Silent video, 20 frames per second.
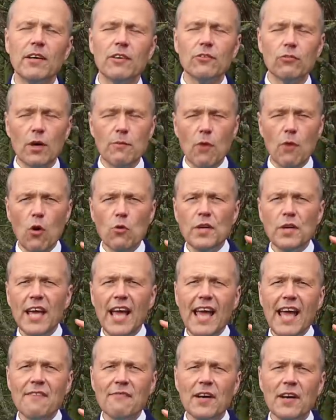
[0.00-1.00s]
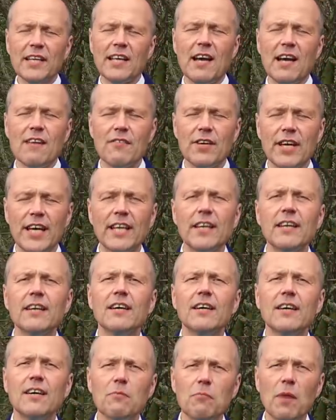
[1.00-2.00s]
So I'm only ever carrying
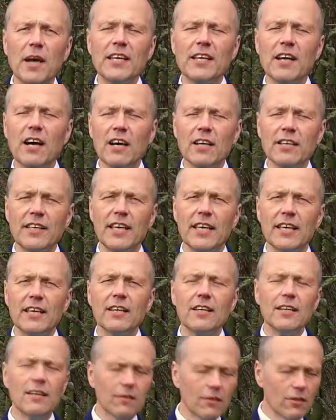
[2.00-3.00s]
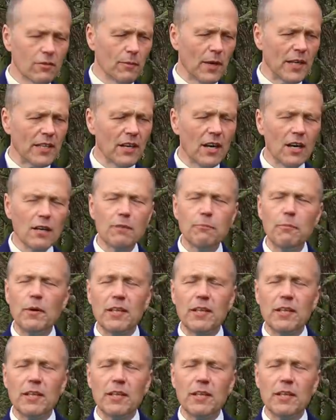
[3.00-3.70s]
my car key, because my car